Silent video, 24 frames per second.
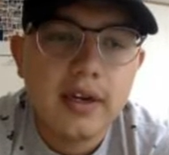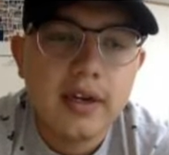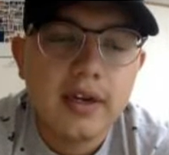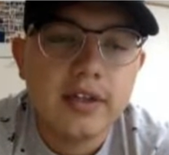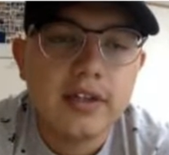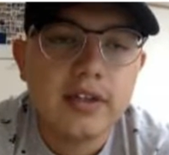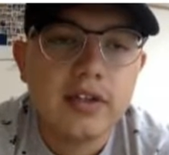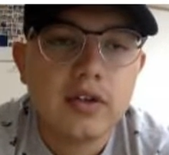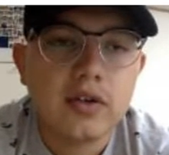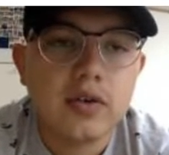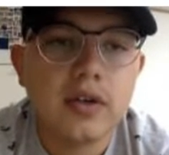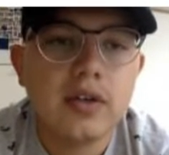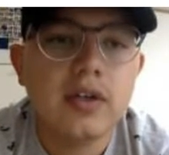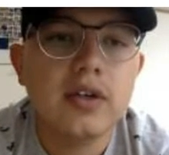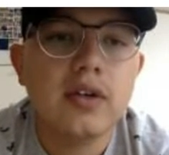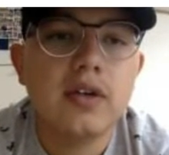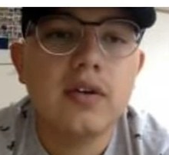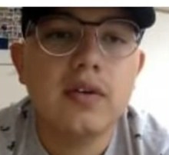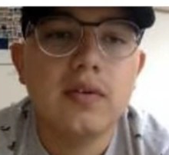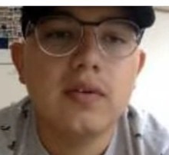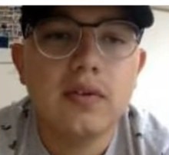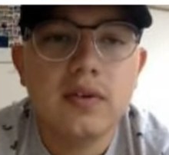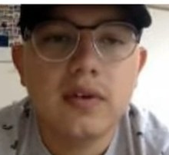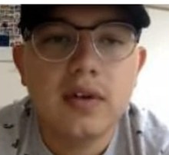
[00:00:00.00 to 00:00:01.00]

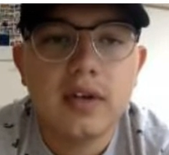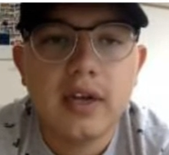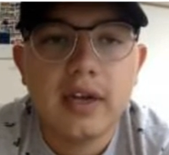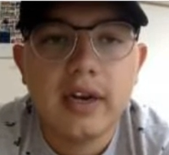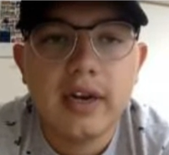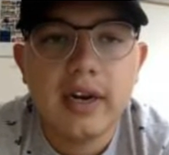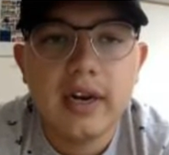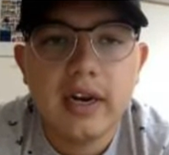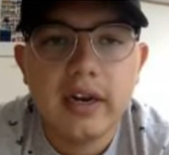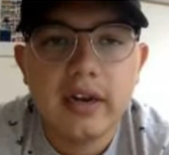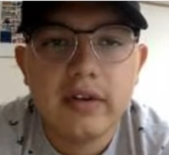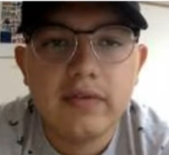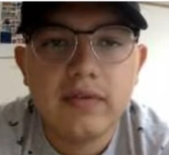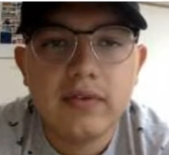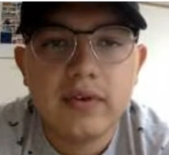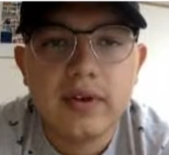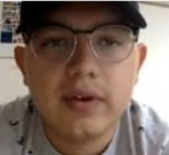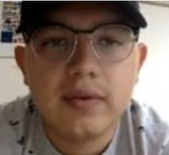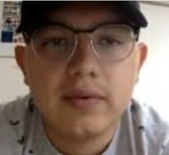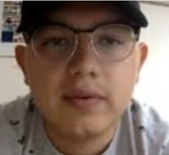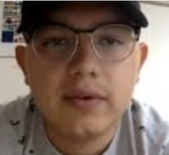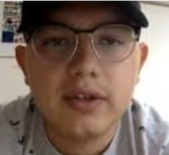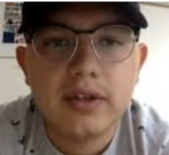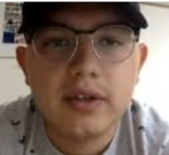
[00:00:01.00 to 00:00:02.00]
Instructional, any level
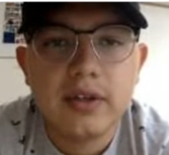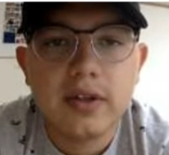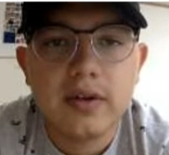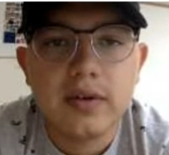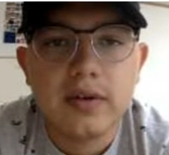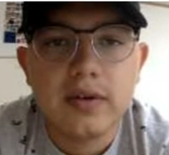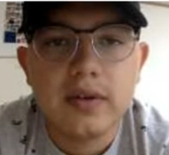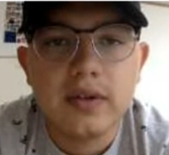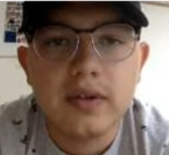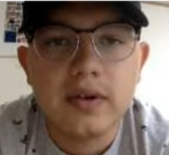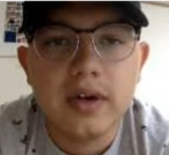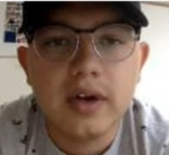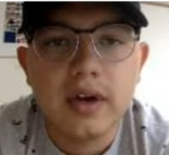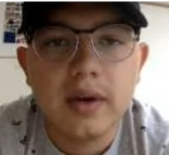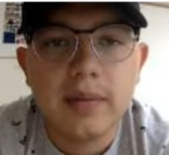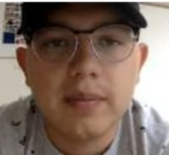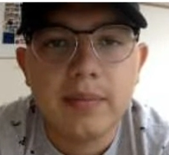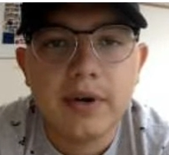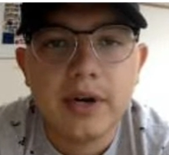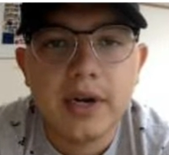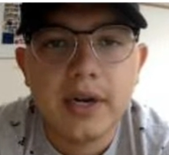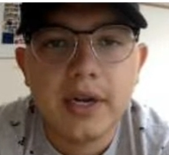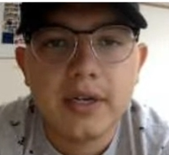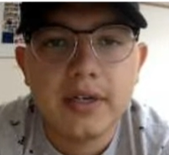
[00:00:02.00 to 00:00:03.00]
at which there is good
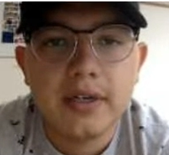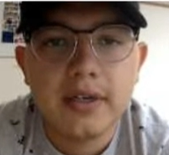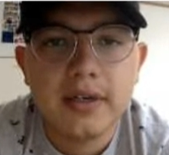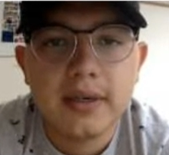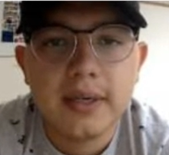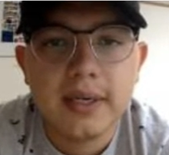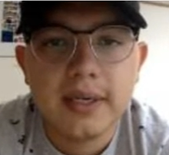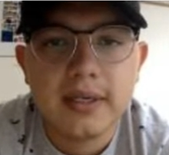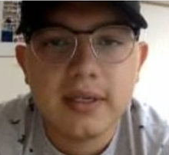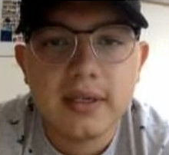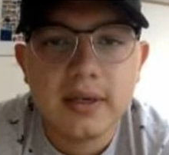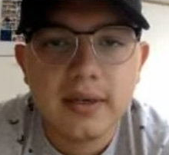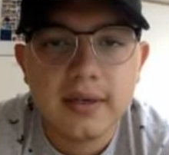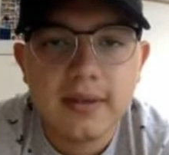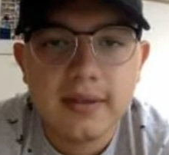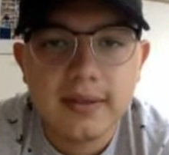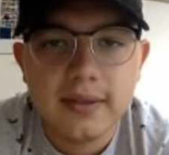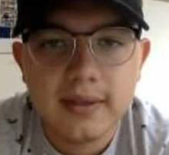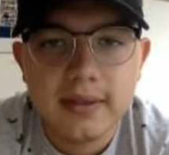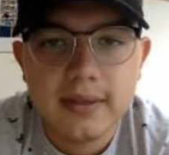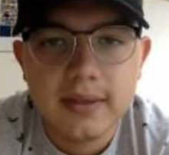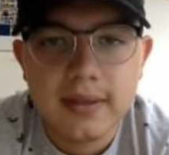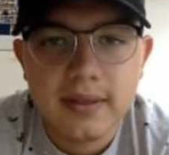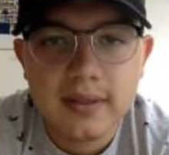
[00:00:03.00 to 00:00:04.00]
comprehension as long
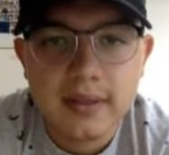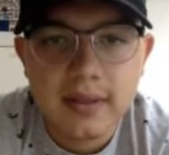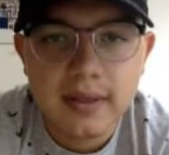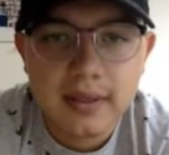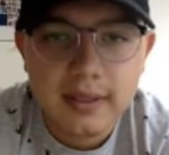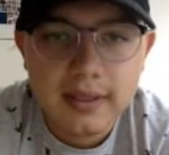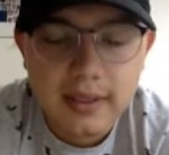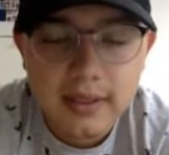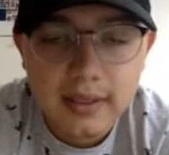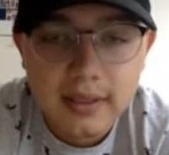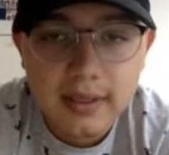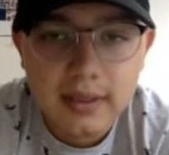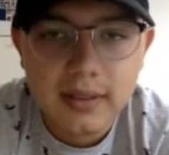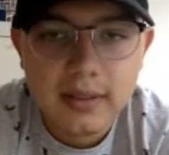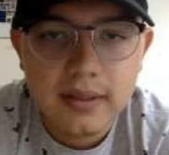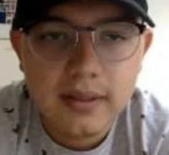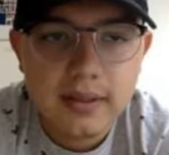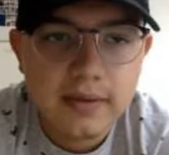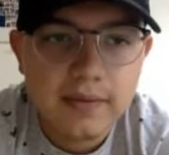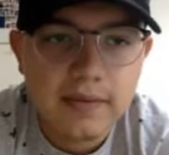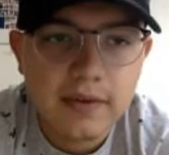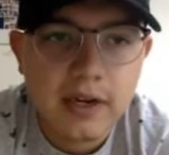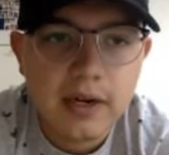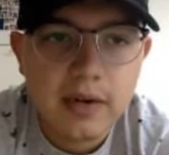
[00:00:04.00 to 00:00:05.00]
as assistance
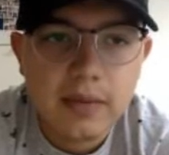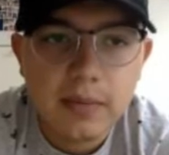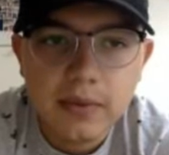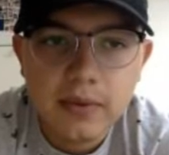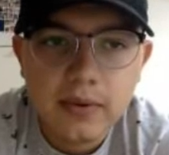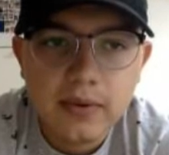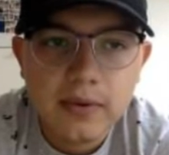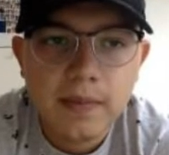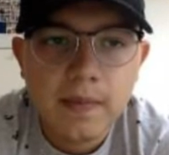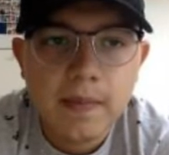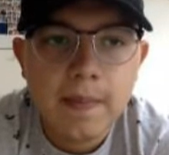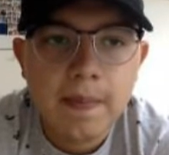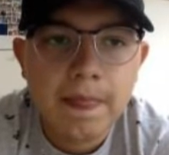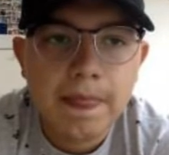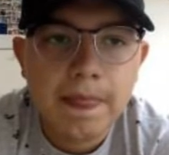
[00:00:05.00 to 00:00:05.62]
is available.